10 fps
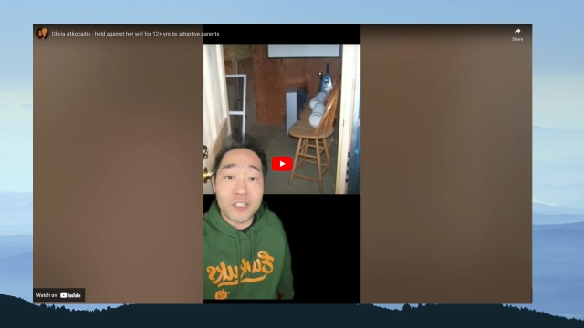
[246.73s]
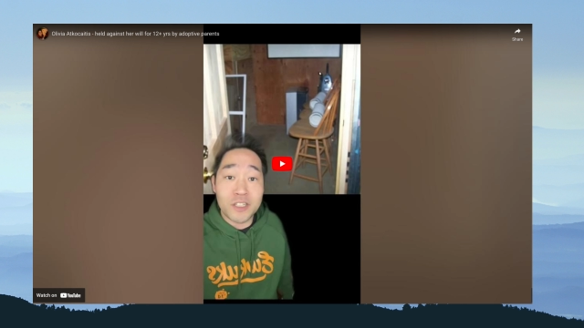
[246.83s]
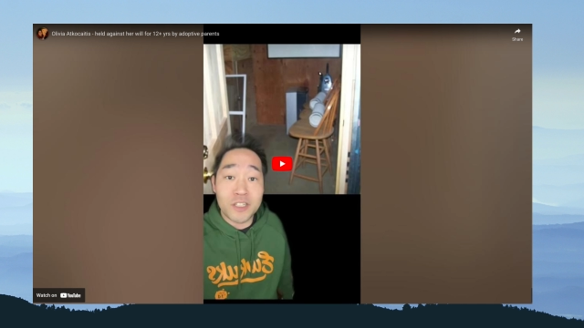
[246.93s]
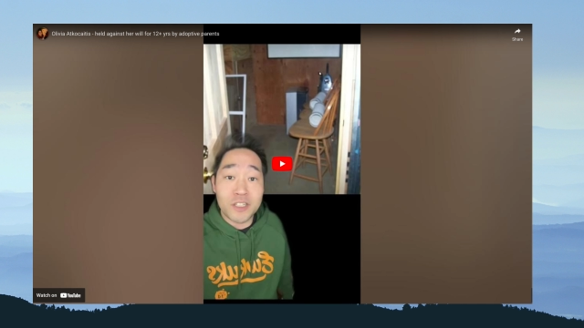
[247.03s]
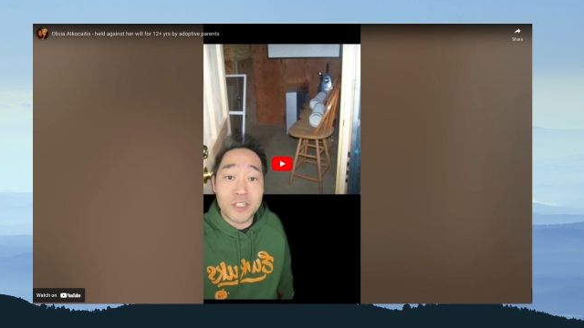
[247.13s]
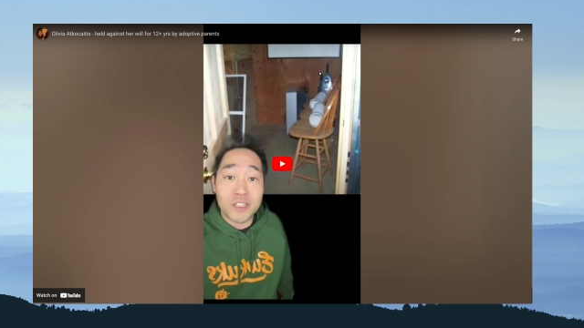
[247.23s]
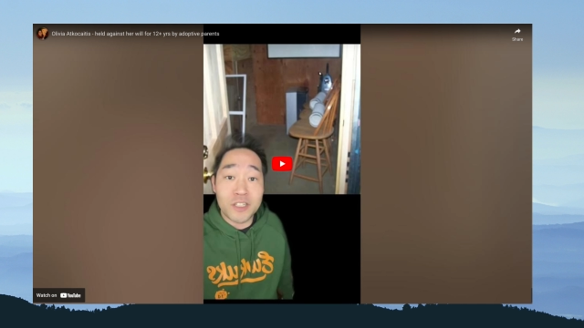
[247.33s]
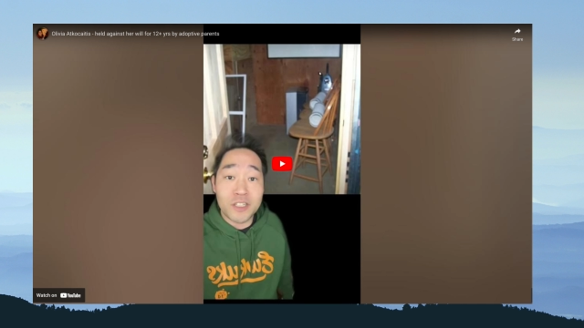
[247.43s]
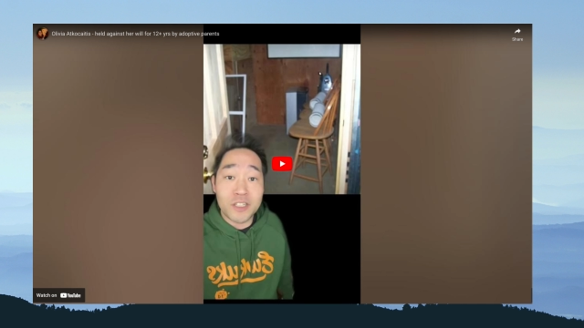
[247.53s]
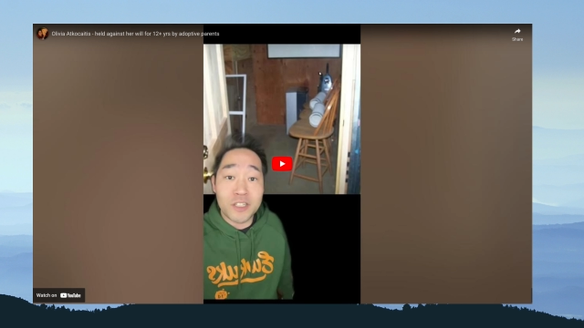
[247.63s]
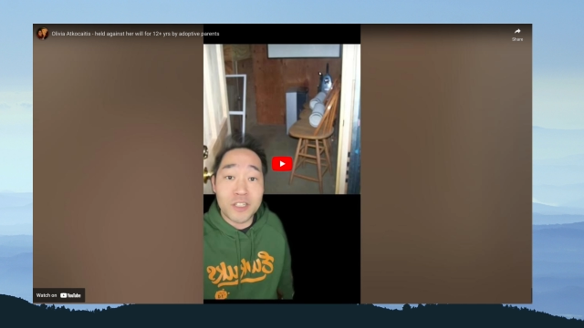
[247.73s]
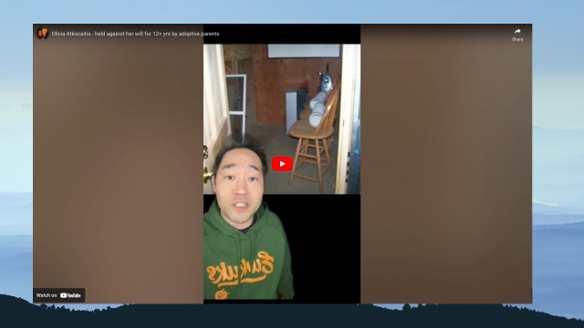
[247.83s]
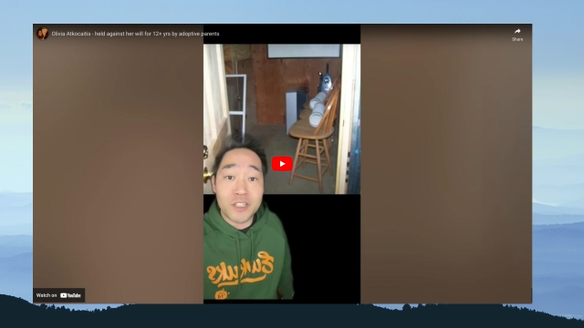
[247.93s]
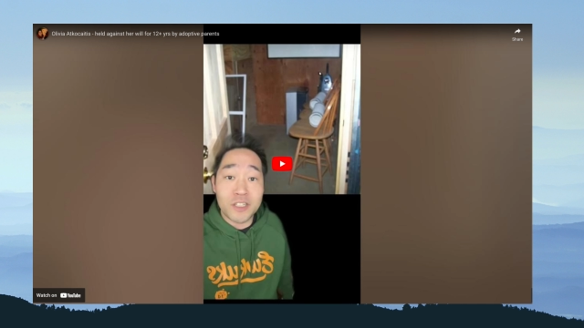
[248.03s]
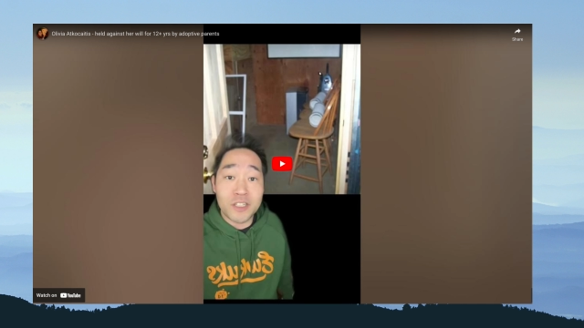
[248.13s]

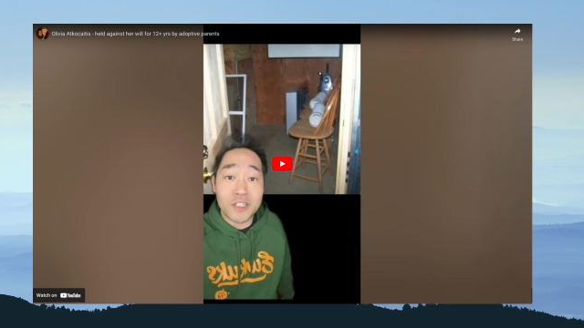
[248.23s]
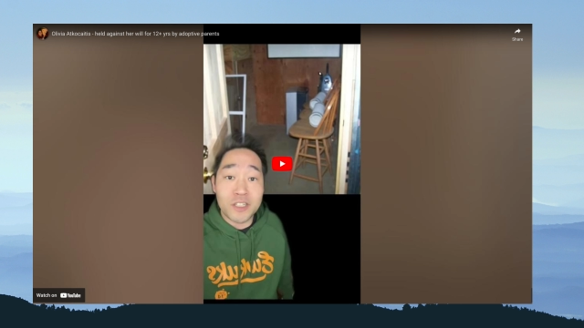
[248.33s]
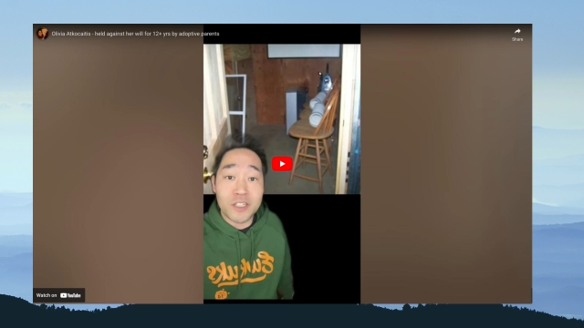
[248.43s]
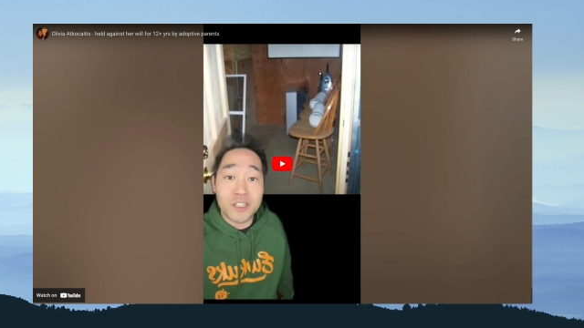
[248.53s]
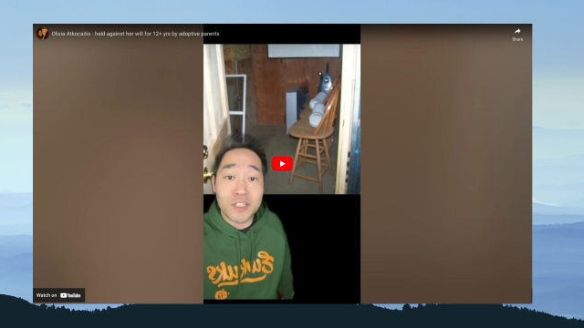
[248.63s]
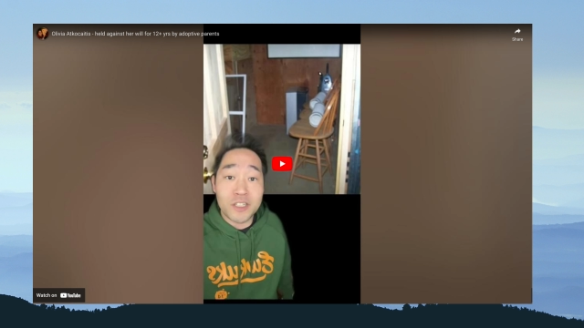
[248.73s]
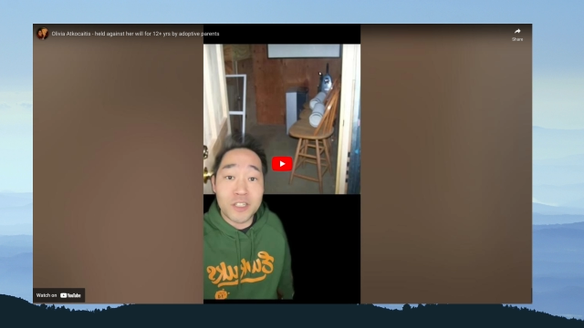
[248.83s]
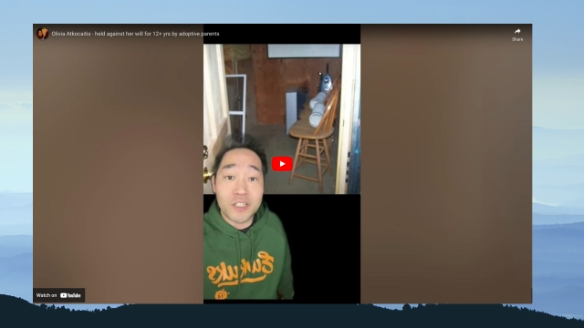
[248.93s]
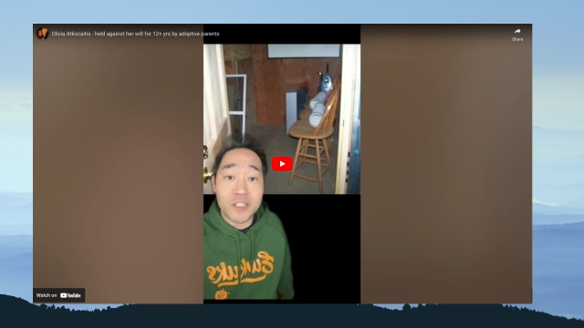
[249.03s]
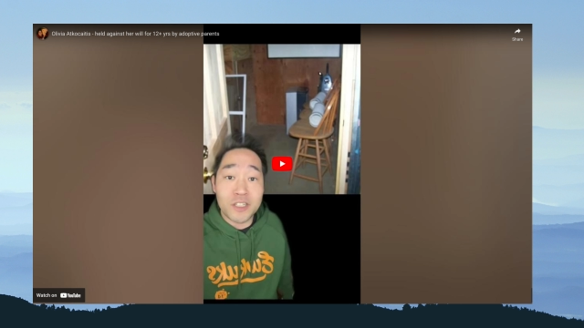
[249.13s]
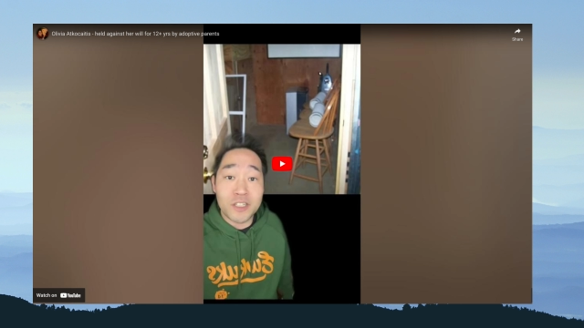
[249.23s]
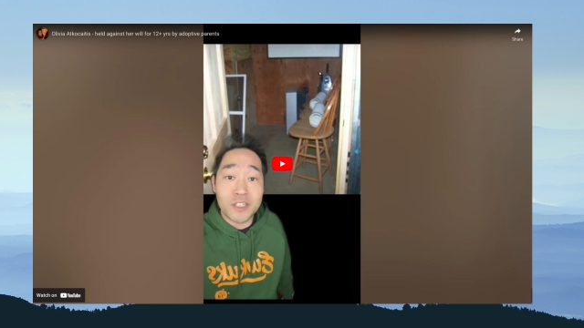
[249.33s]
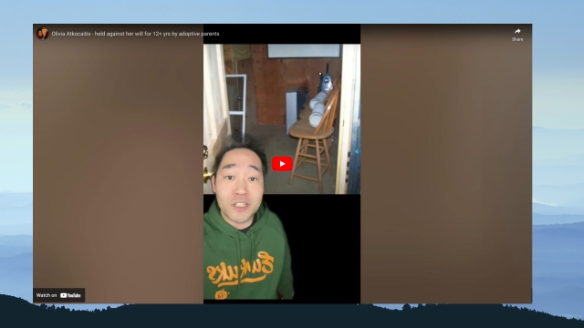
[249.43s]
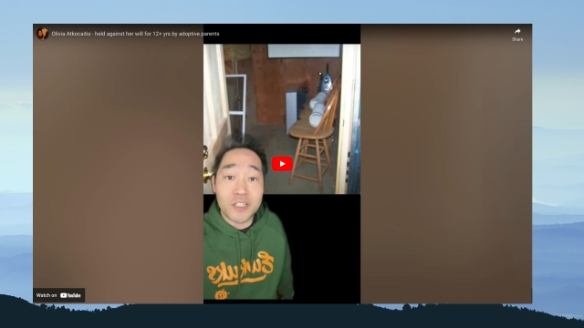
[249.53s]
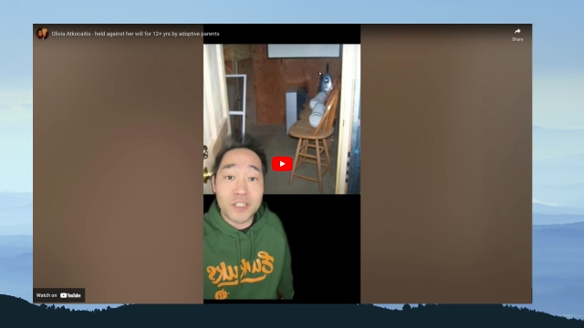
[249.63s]

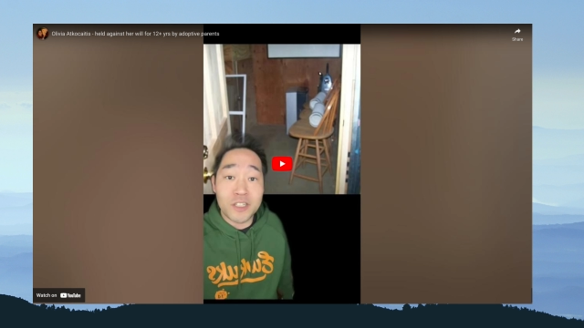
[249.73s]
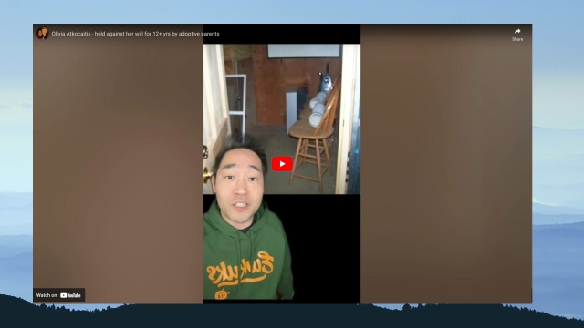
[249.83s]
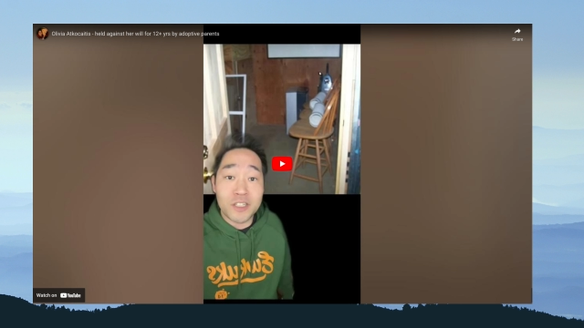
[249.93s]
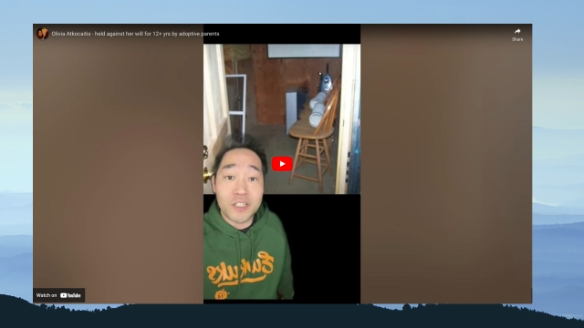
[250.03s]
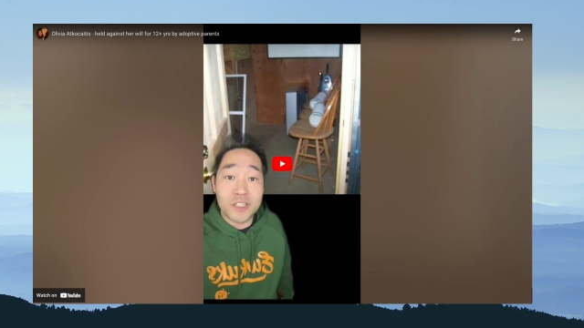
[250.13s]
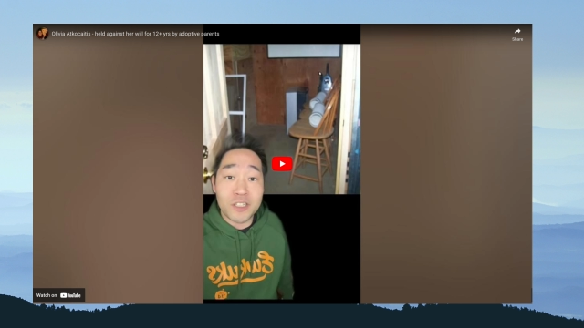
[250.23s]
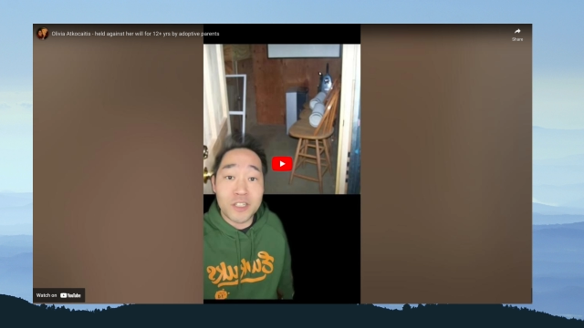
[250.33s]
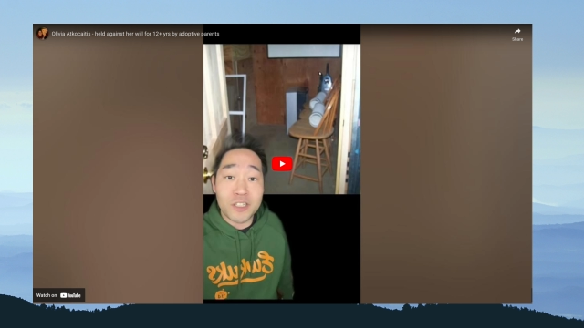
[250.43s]
(silence)